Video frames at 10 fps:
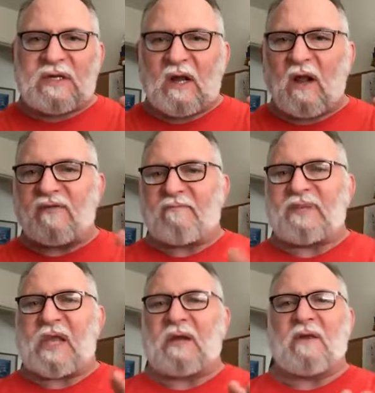get all the
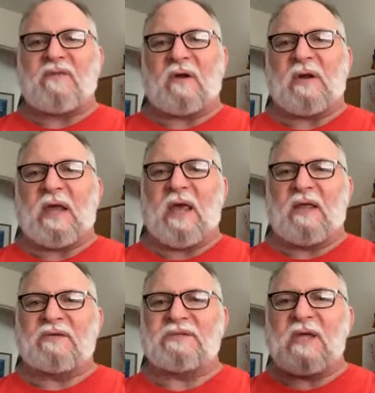blood on their
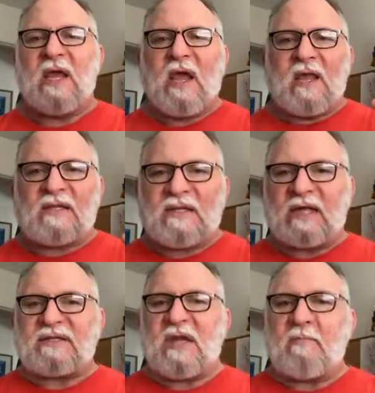hands and
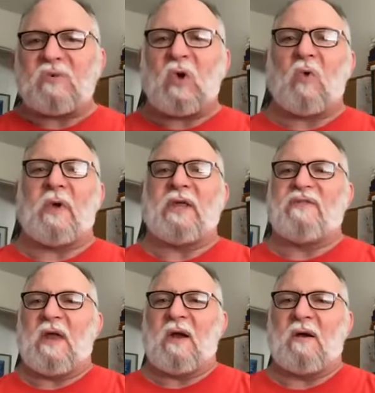let them go in
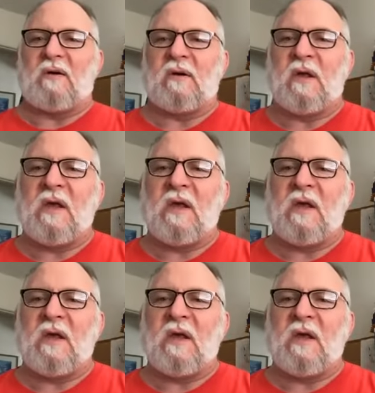there